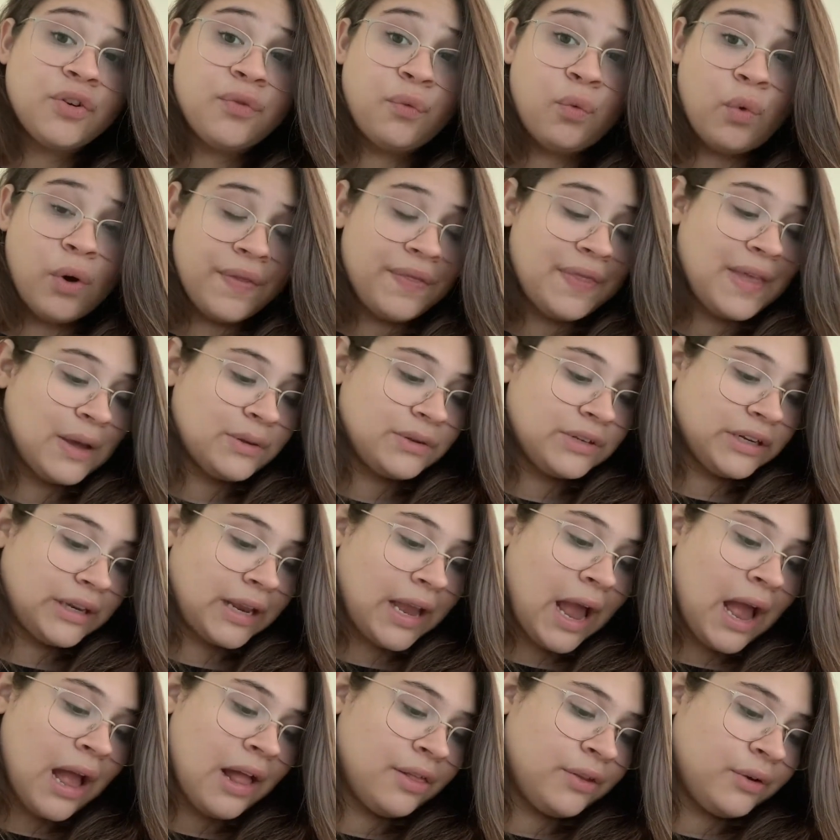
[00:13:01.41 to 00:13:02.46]
of 1,000
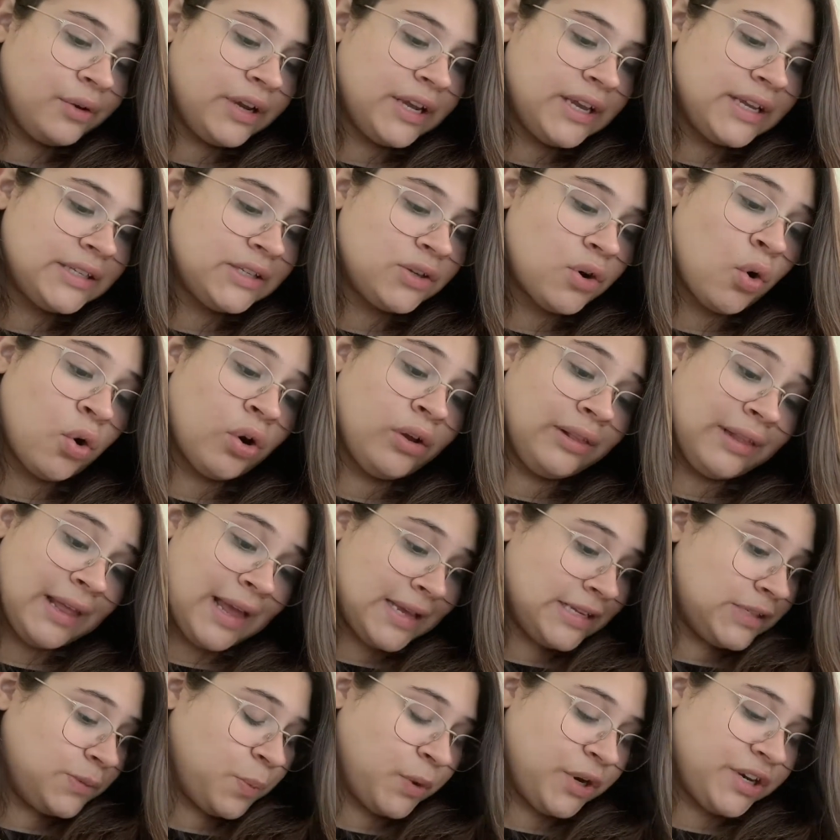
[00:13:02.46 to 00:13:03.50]
calories or
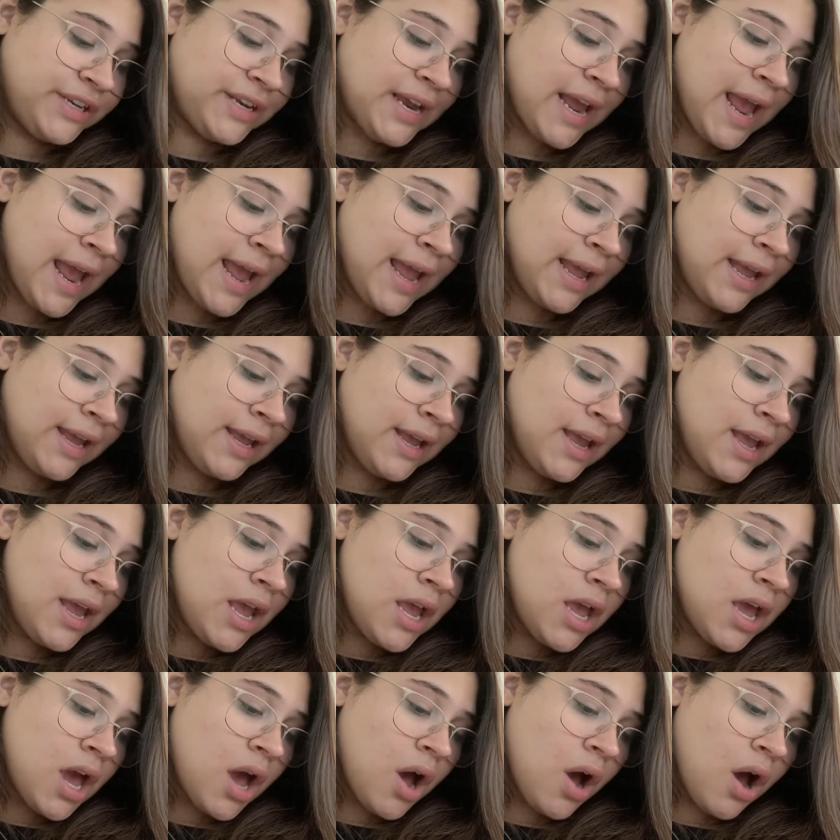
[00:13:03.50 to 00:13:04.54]
less per day,
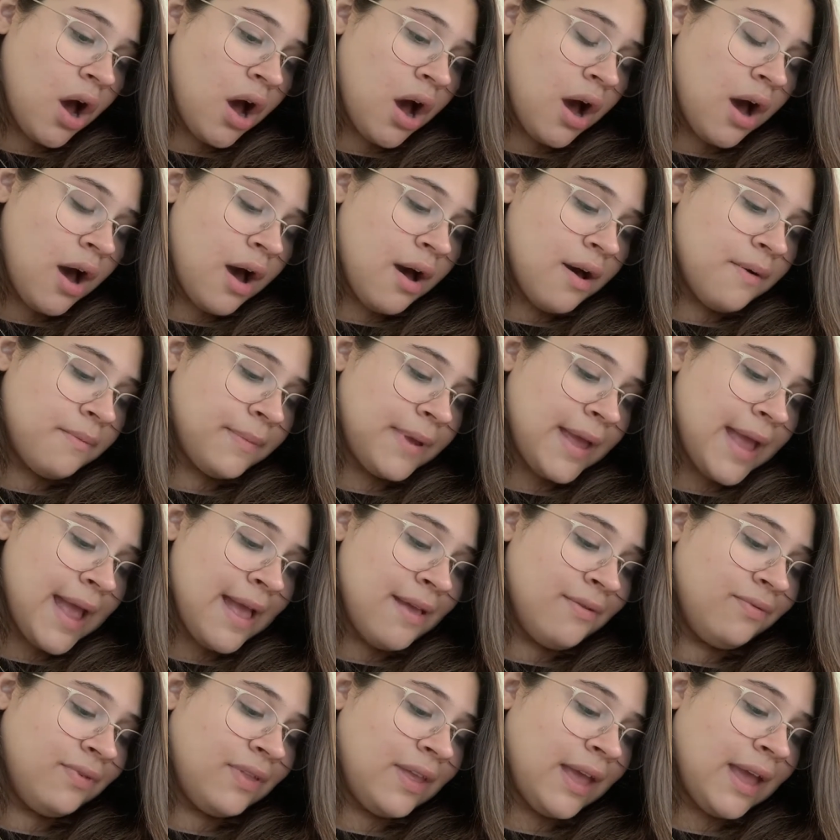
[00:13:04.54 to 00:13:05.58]

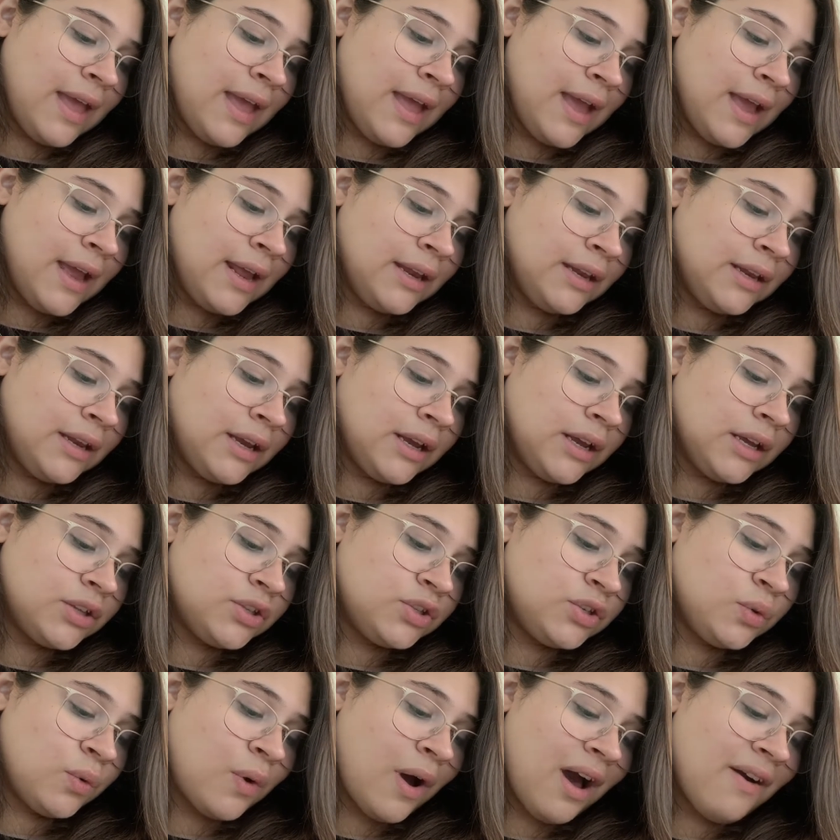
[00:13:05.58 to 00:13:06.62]
and then
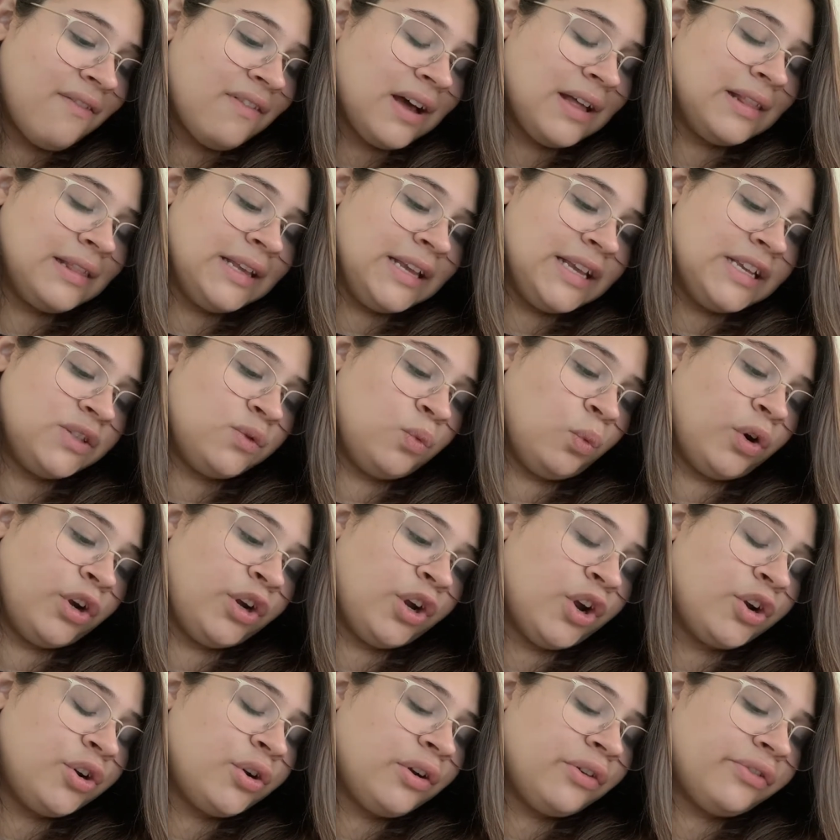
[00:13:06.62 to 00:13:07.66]
to have at least
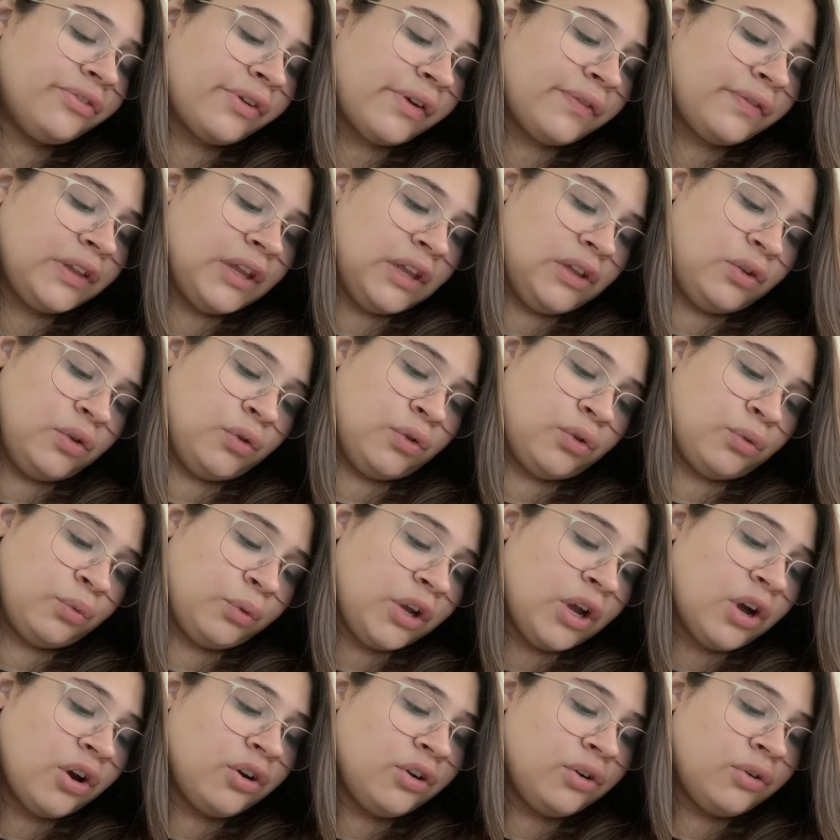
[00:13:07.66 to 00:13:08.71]
150 to
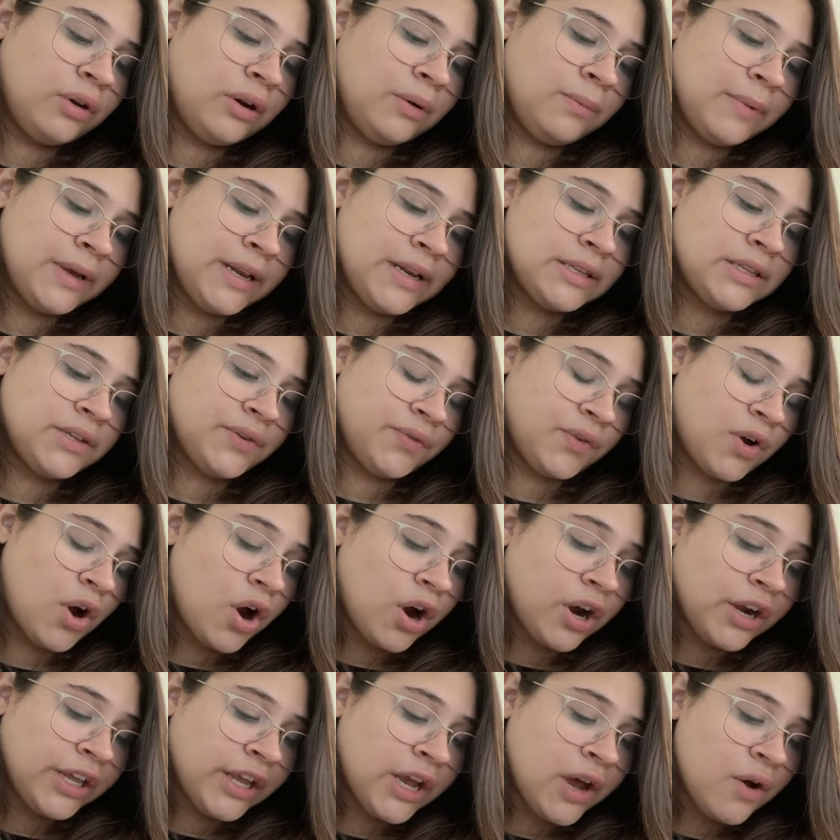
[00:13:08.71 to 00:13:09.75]
300 minutes of
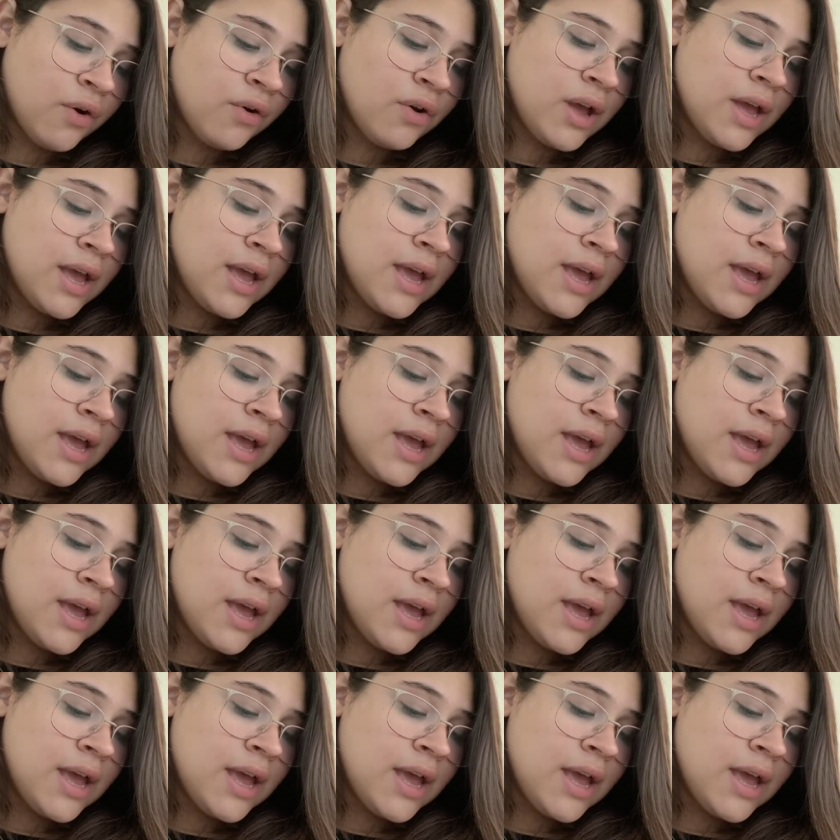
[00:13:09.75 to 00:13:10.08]
cardio